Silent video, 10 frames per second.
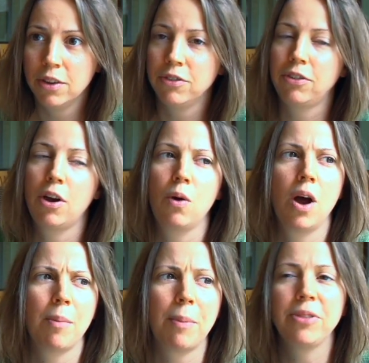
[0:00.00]
So
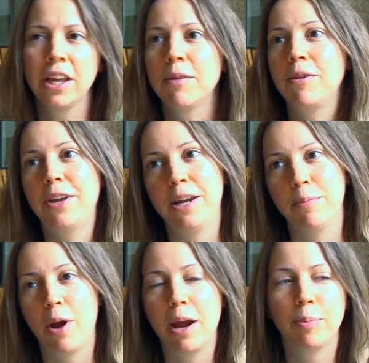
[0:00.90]
I'm thinking about taking a
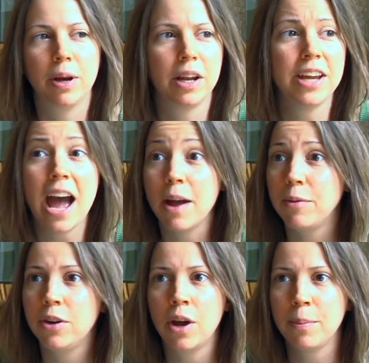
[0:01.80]
break. But yeah,
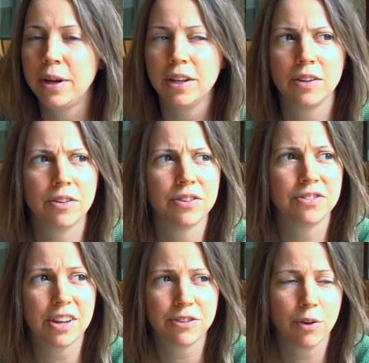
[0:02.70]

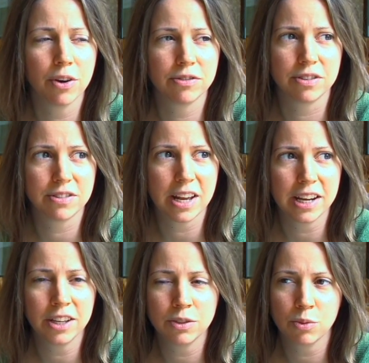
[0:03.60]
this, as far as the
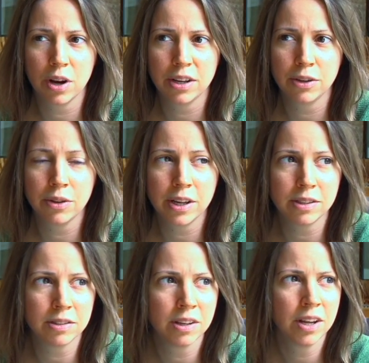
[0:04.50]
settings where I do
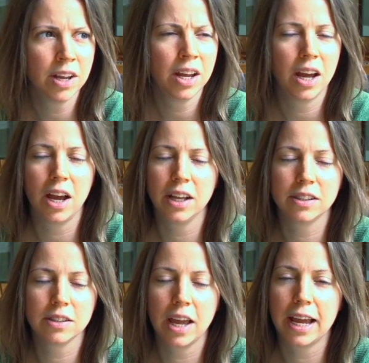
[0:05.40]
this,
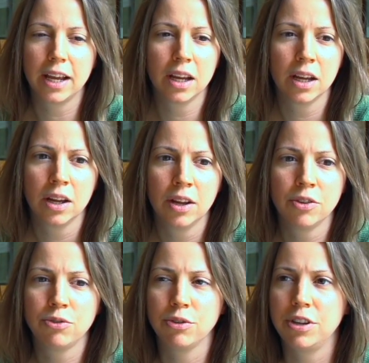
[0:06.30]
it's like
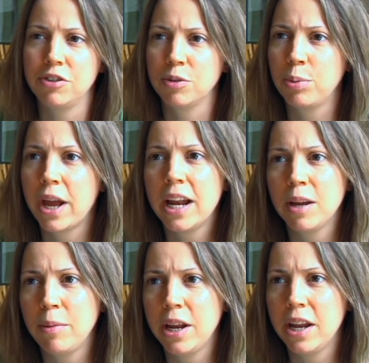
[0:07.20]
strategic
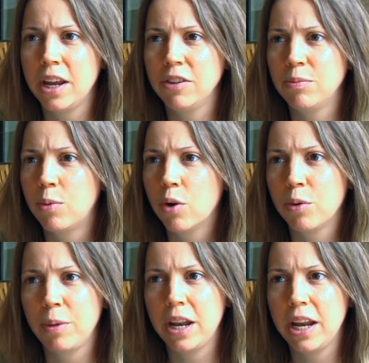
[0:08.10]
planning meetings,
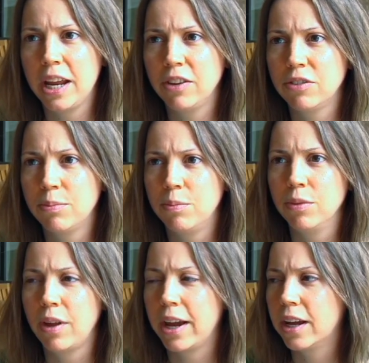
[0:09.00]
board meetings,
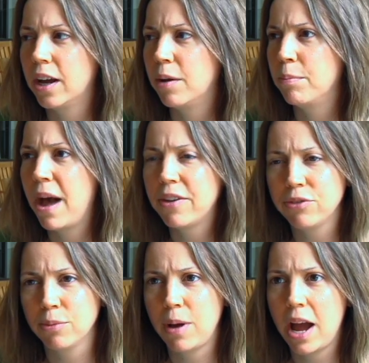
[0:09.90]
like
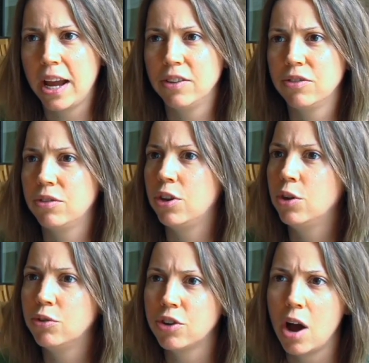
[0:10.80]
masterminds,
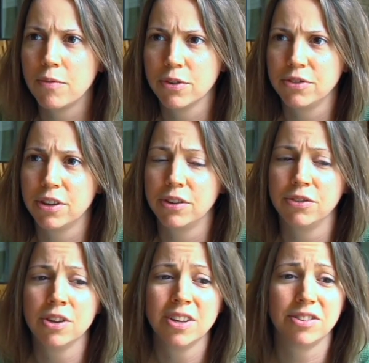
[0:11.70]
huge
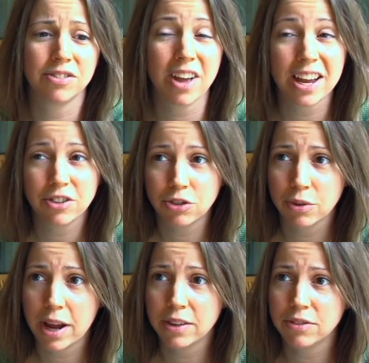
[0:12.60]
conferences, design
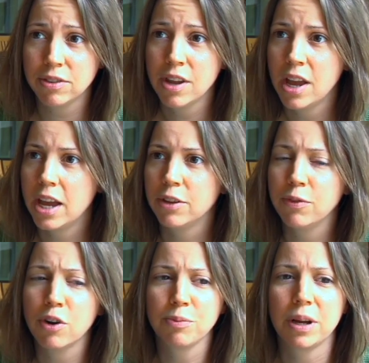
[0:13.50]
charrettes. And as
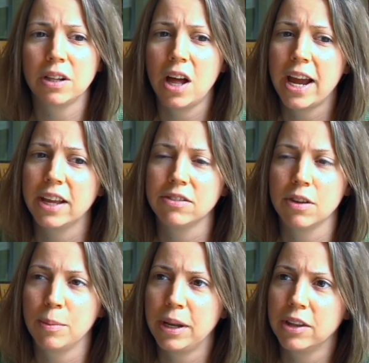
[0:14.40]
far as my clients,
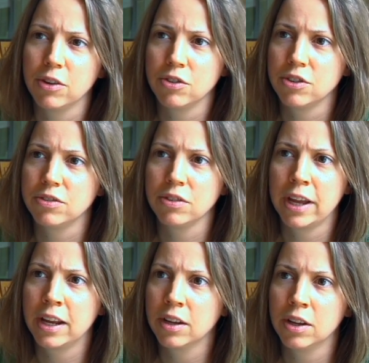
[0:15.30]
I mean, they're just
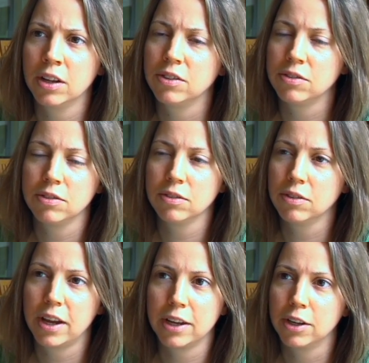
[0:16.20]
like,
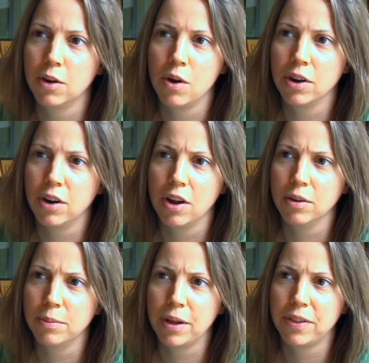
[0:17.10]
I could go on and on
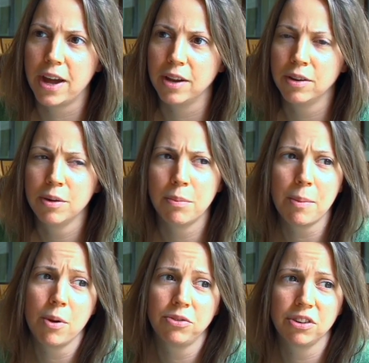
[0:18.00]
about that. My
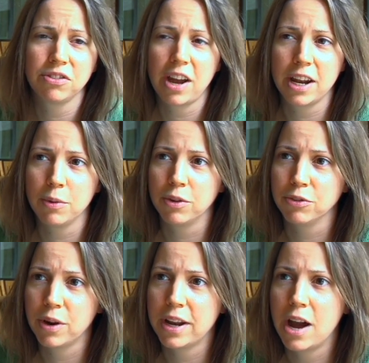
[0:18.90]
most exciting ones
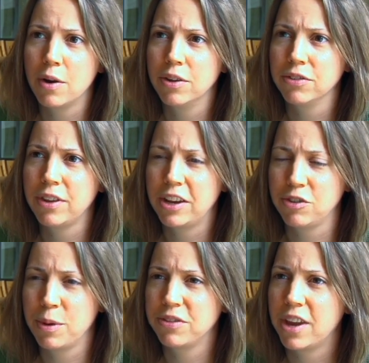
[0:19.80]
right now is
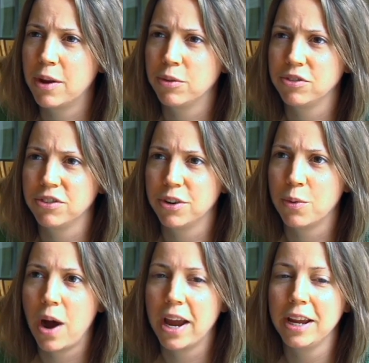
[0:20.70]
HMSA, which is in
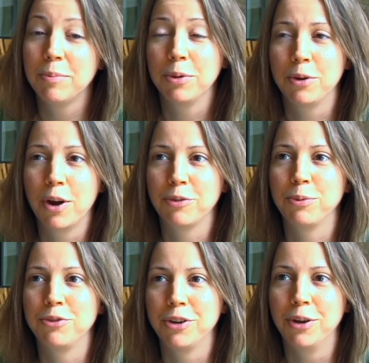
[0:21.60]
Hawaii, Blue Cross
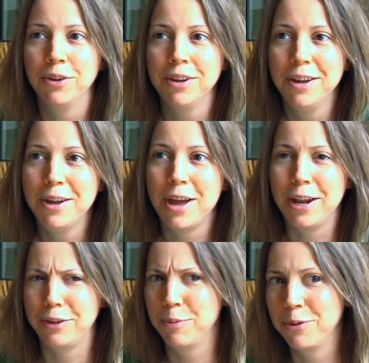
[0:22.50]
Blue Shield.
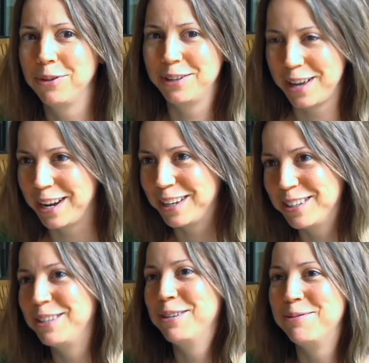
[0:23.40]
And it's mostly exciting because
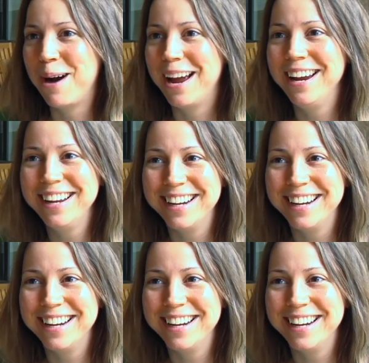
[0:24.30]
it's in Hawaii.